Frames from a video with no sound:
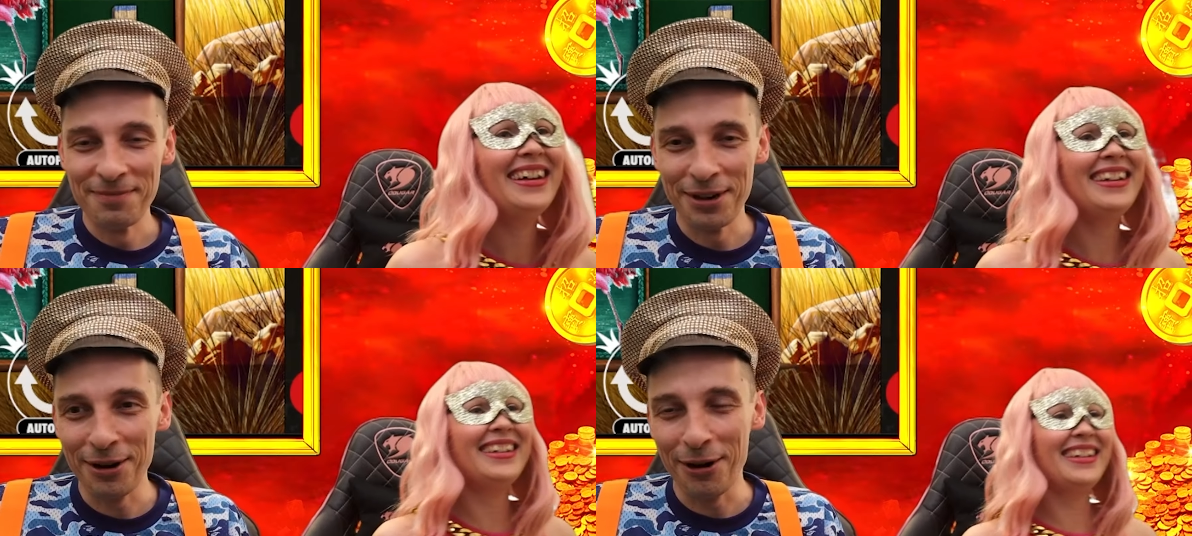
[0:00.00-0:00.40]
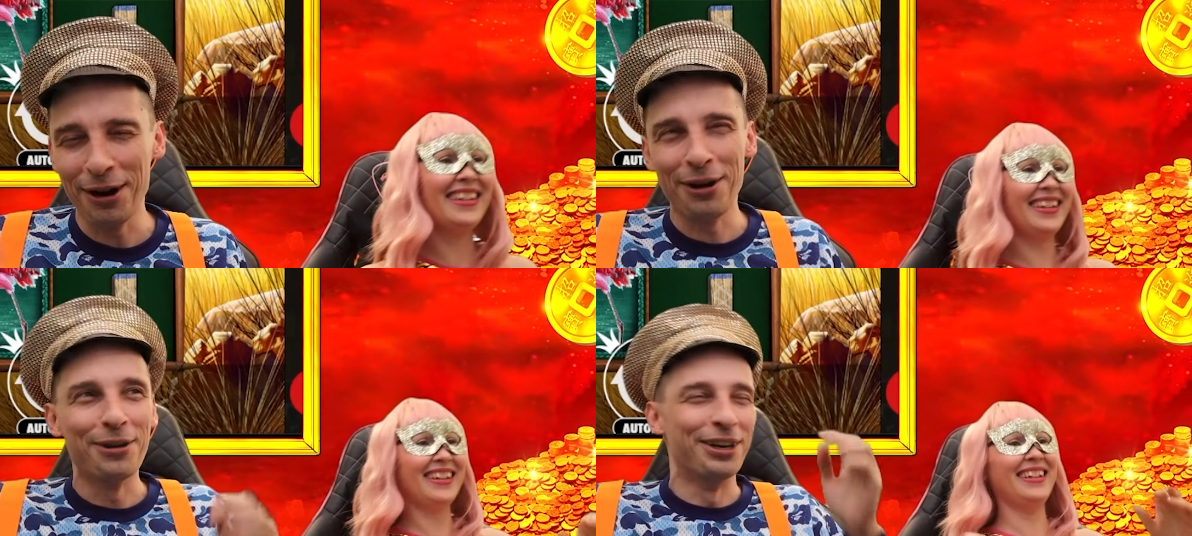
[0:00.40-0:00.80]

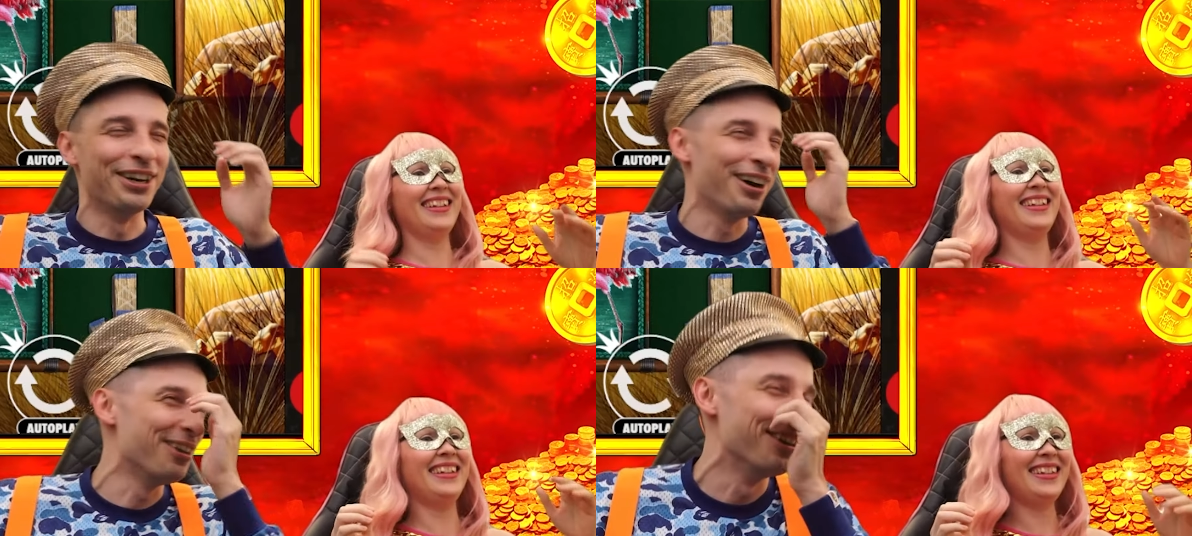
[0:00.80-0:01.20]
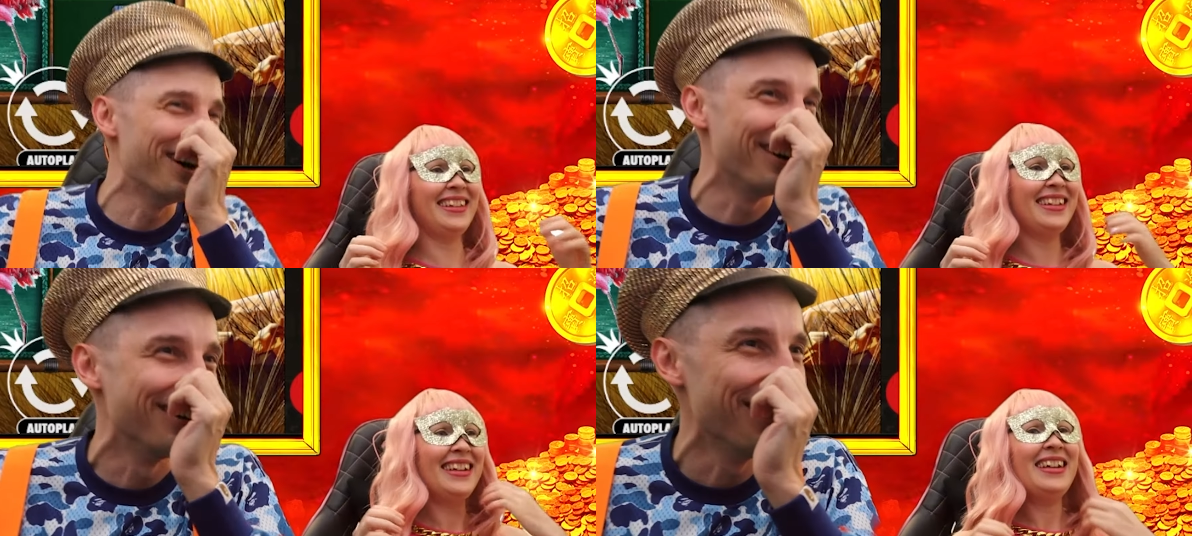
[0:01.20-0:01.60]

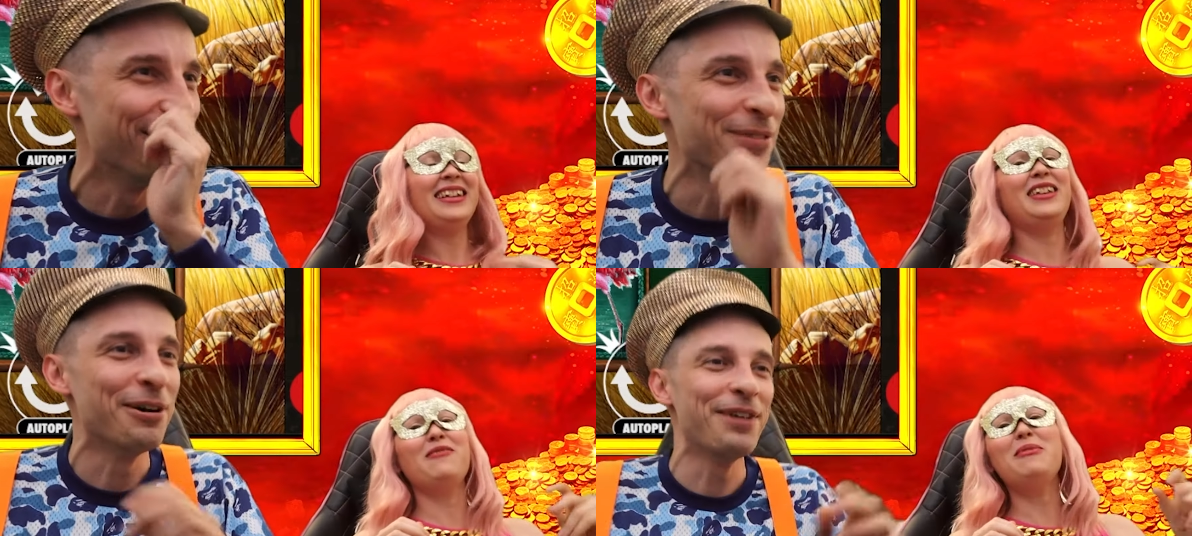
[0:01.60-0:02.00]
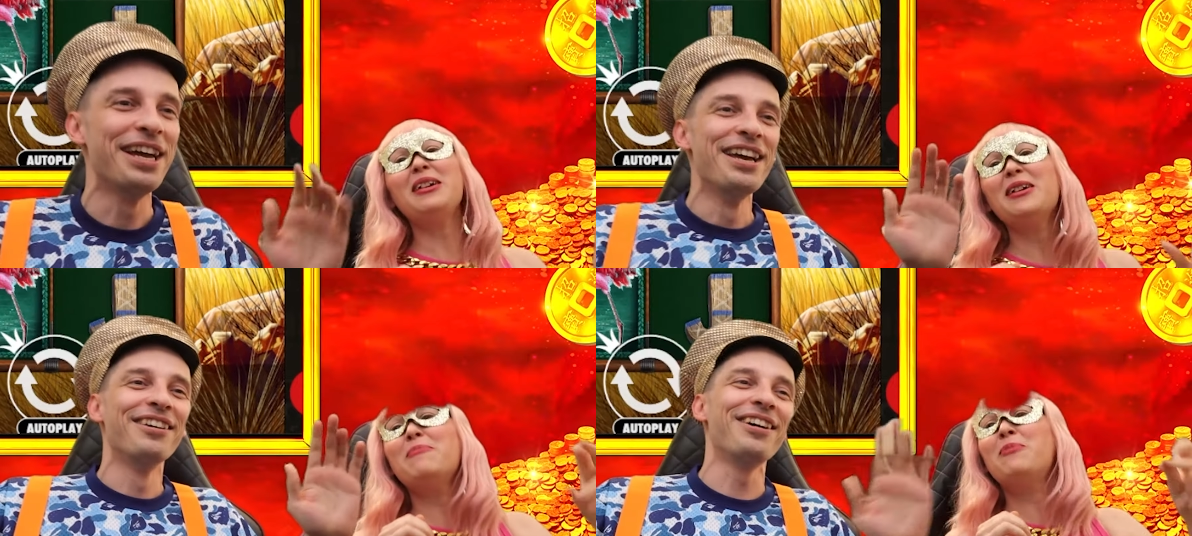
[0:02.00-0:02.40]
Speaker 1: No. Give me
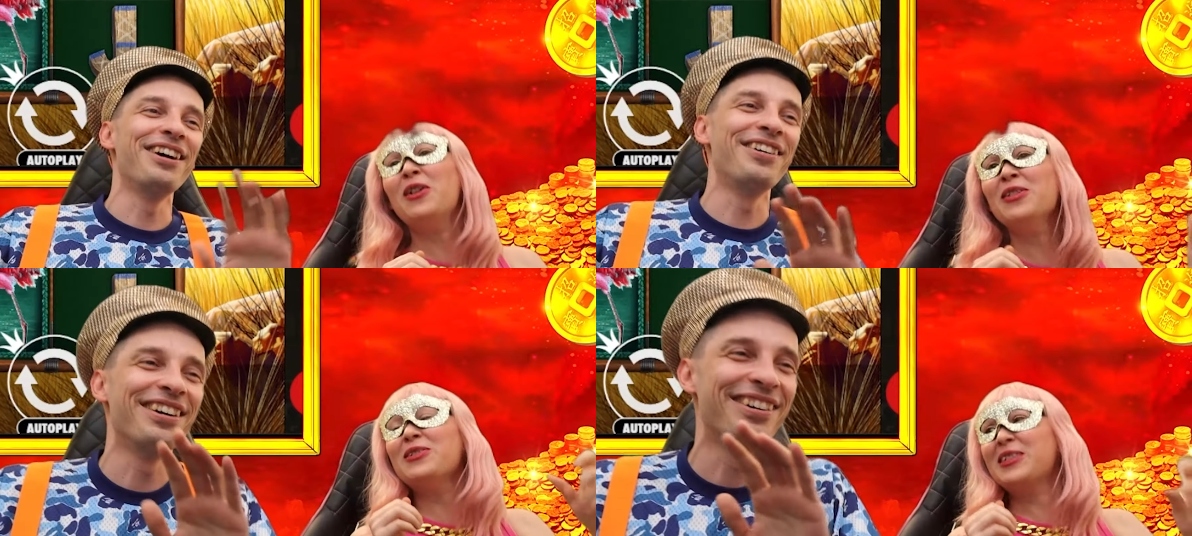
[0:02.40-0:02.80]
a bonus.